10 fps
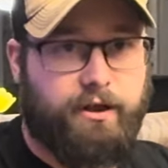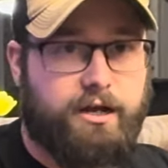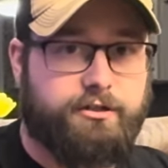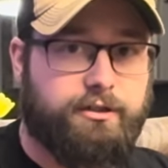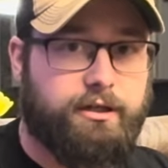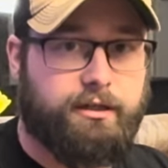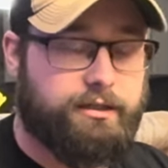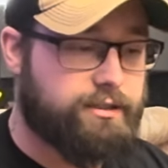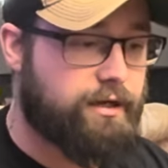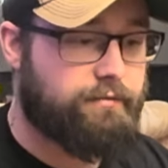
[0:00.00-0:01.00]

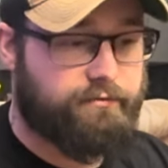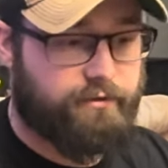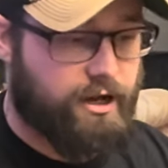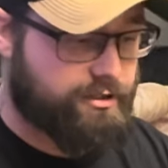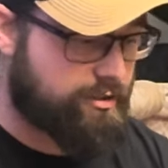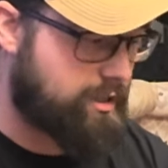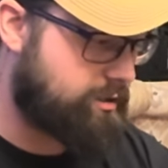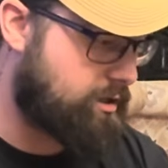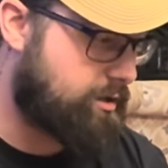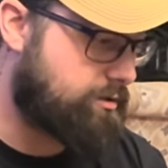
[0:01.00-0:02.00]
like 7
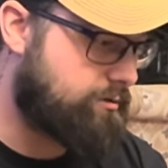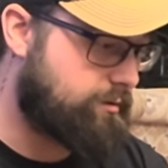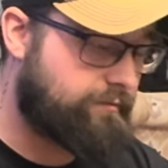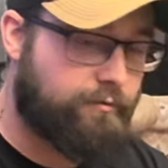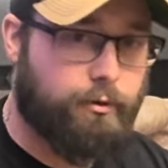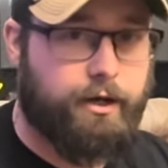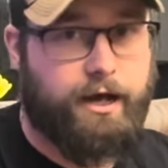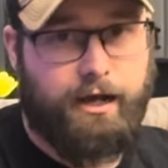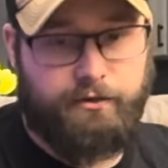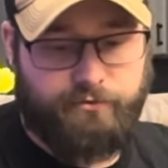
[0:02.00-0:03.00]
flashlights on you and 4
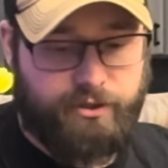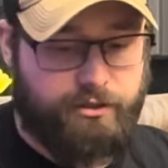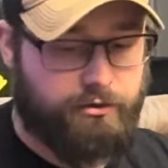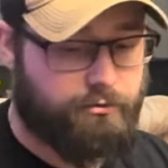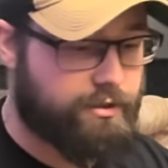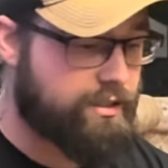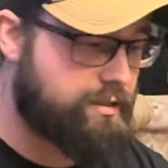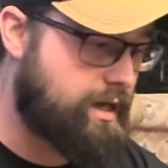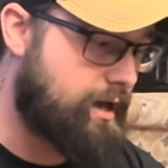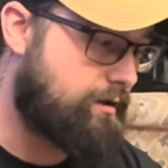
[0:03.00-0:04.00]
knives, and you don't need
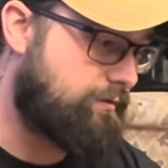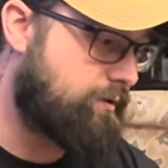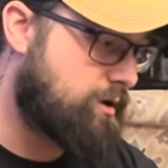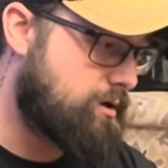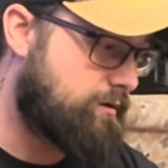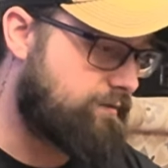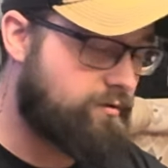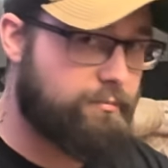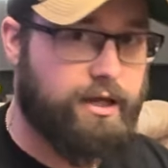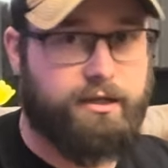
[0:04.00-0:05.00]
to have a
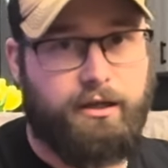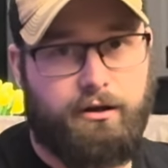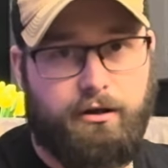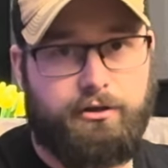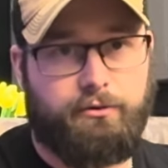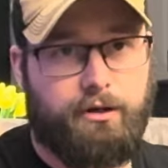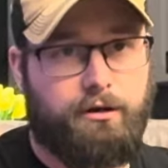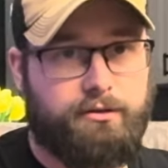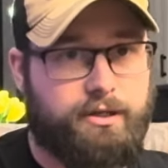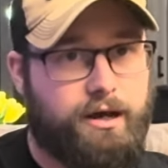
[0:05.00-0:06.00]
full med kit on you at
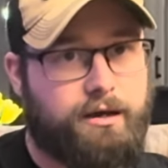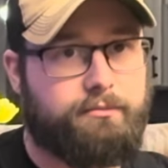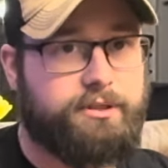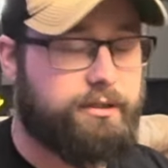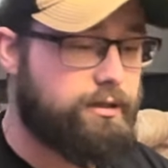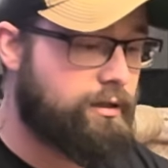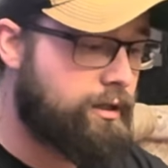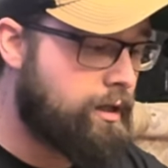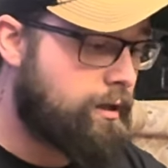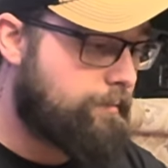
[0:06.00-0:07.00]
all times. And
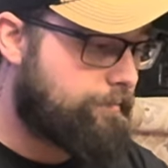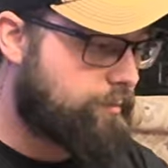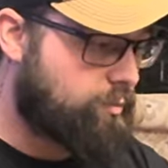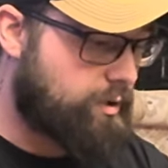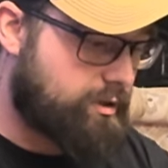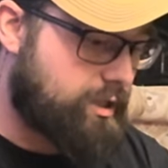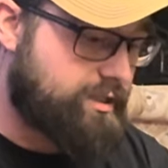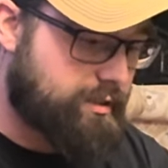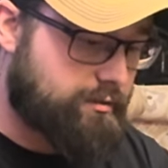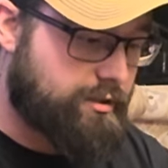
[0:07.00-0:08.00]

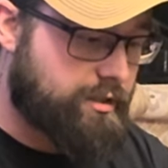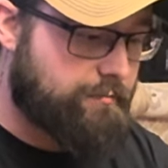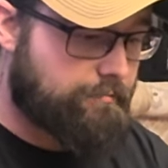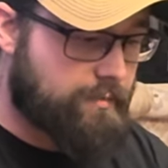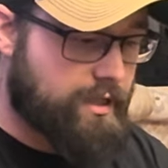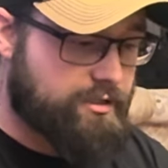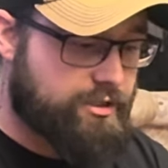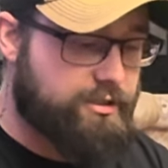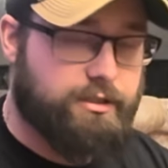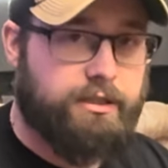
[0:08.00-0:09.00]
realistically,
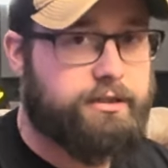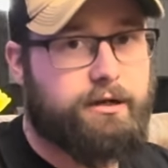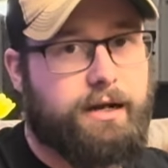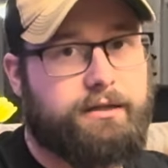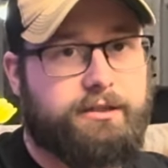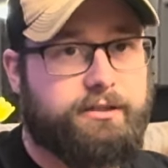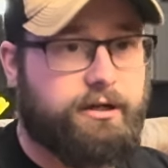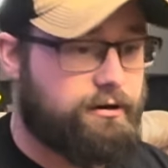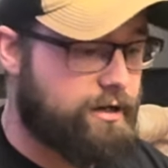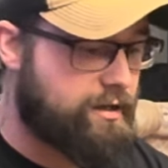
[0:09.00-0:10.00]
it's
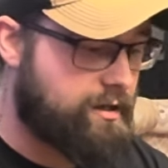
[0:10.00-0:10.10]
unnecessary.